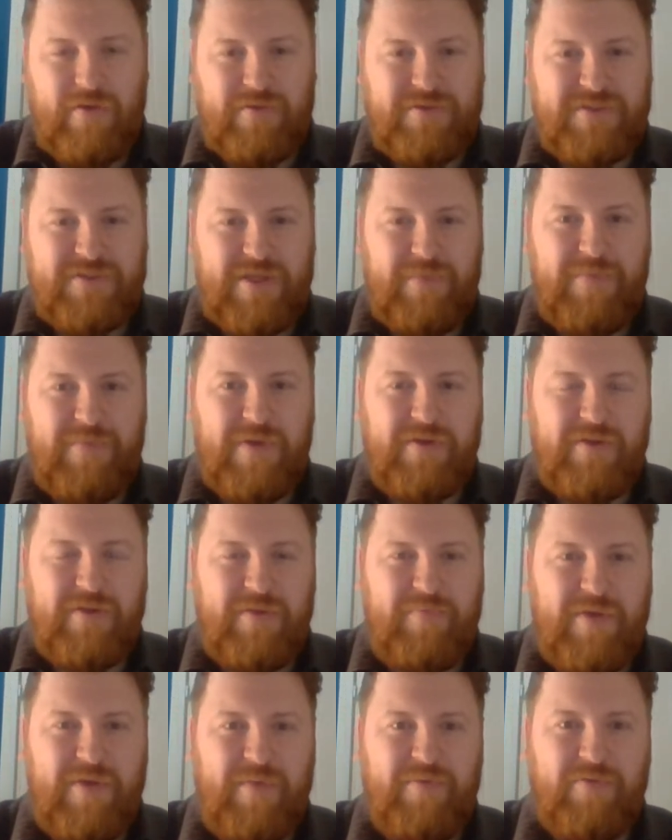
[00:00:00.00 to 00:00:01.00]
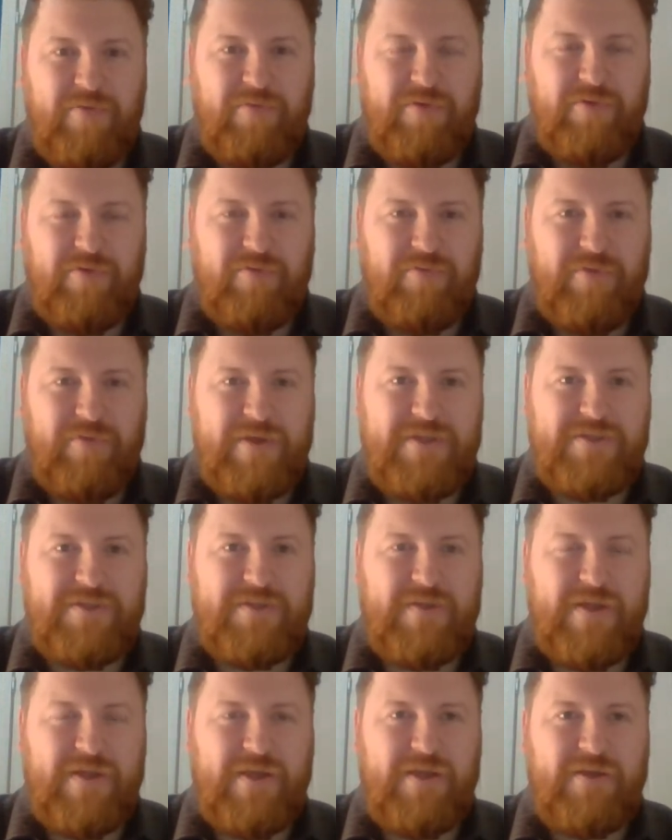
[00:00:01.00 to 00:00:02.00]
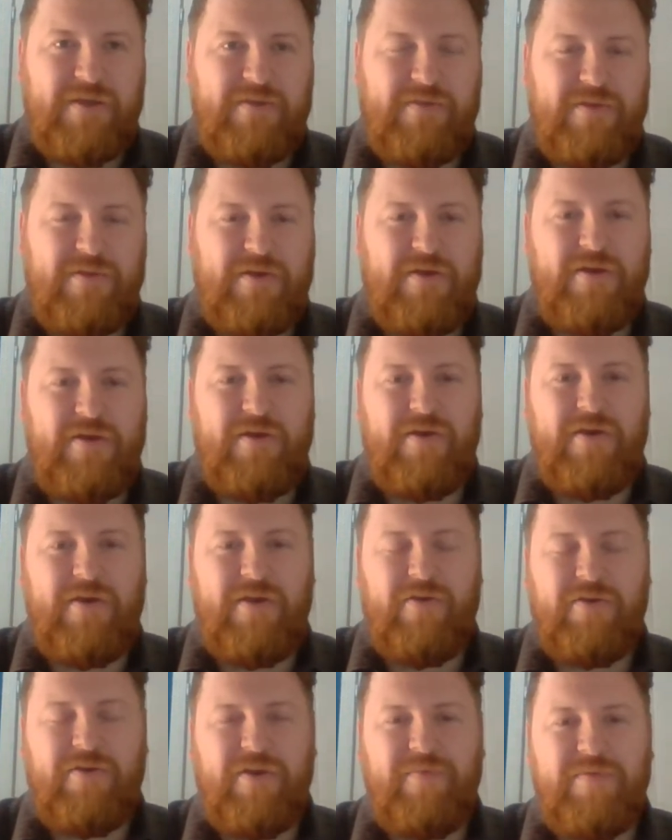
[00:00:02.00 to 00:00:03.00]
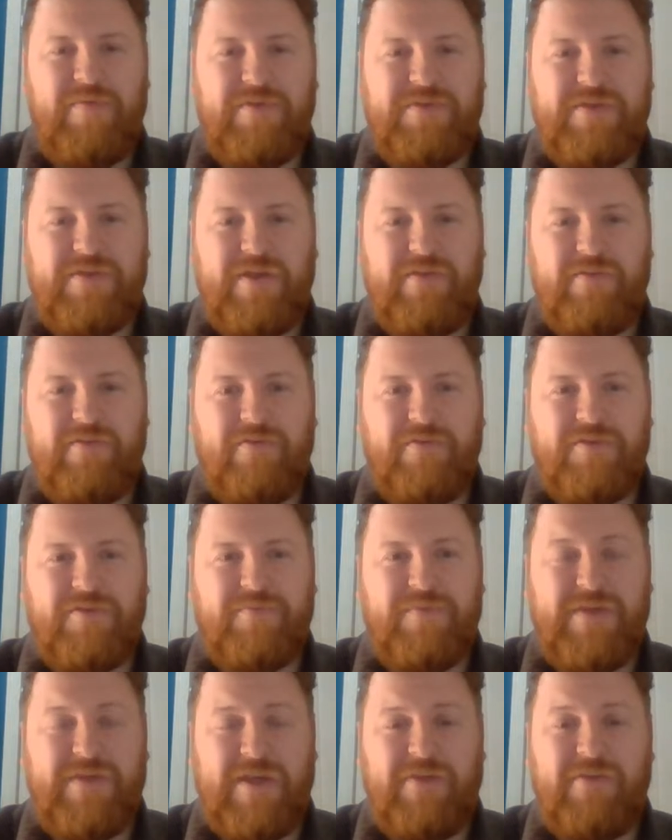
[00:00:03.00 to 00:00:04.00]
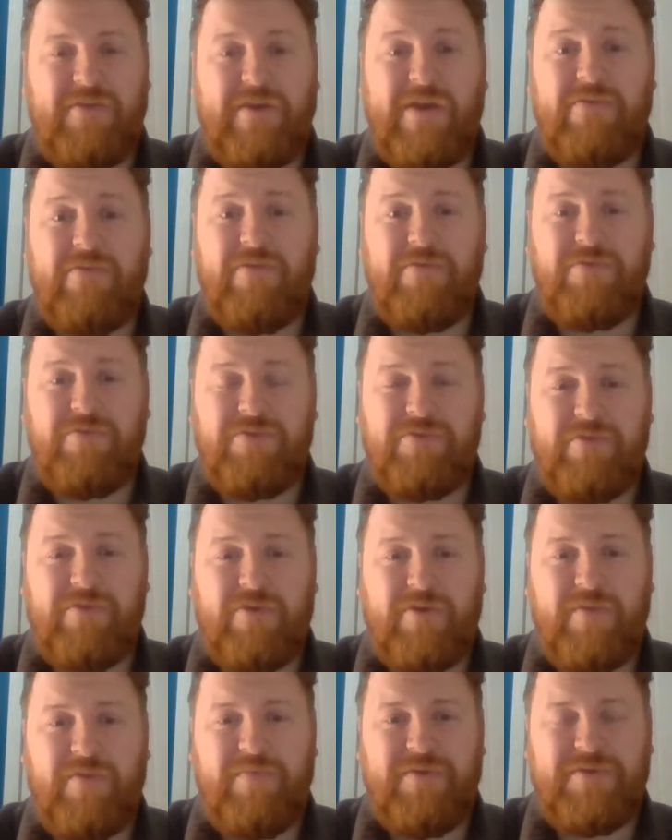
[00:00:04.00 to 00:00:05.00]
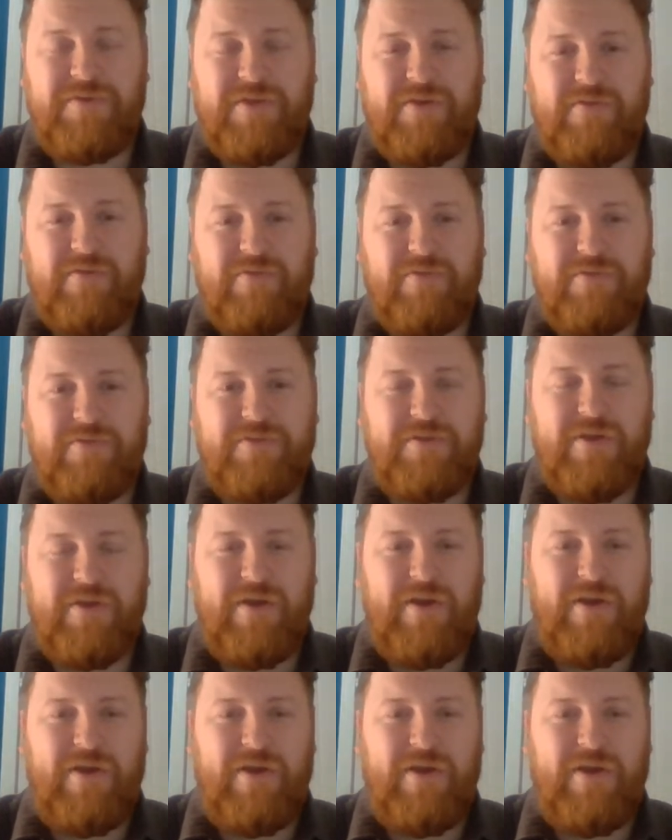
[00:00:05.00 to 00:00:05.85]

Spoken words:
Typically, people would always think that an occupancy clause, particularly an agricultural occupancy clause,